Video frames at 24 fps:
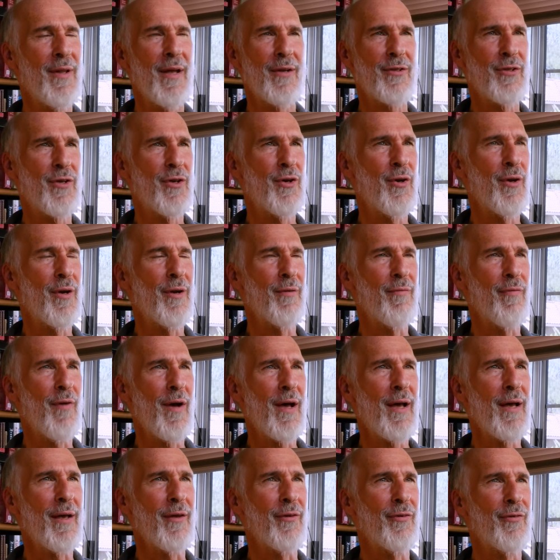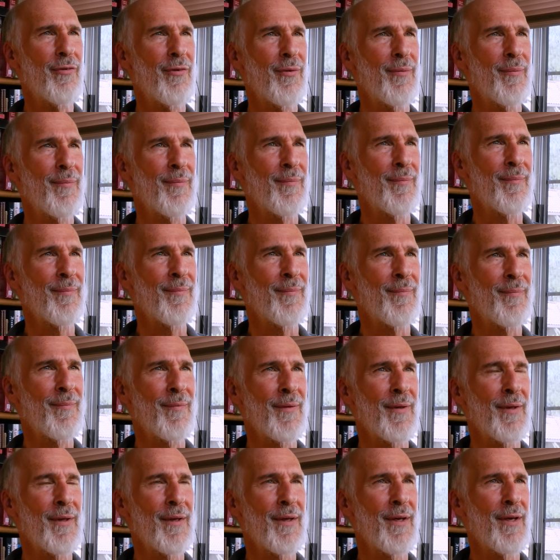That's good advice.
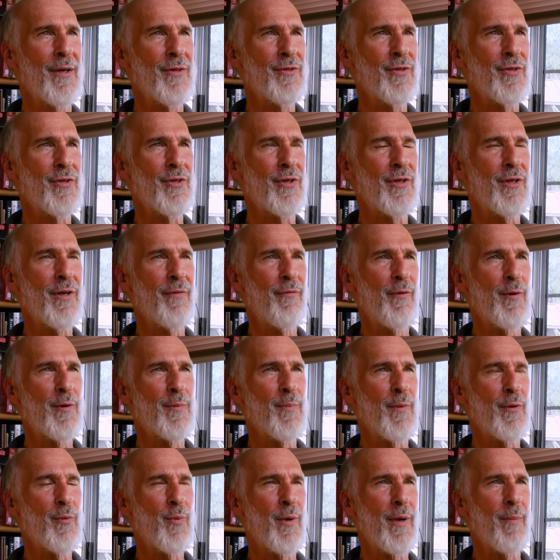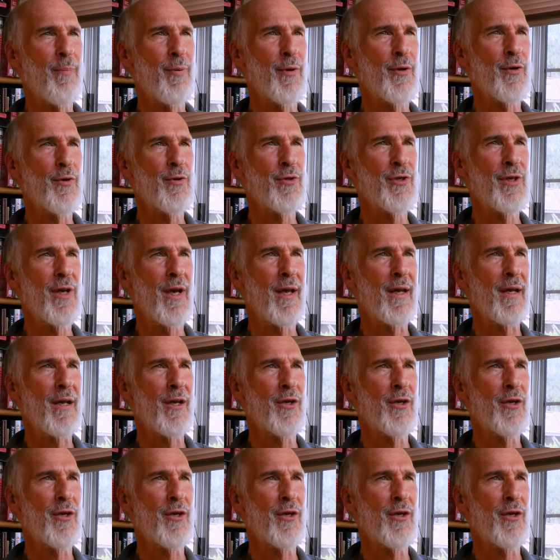Is it's the difference between producing and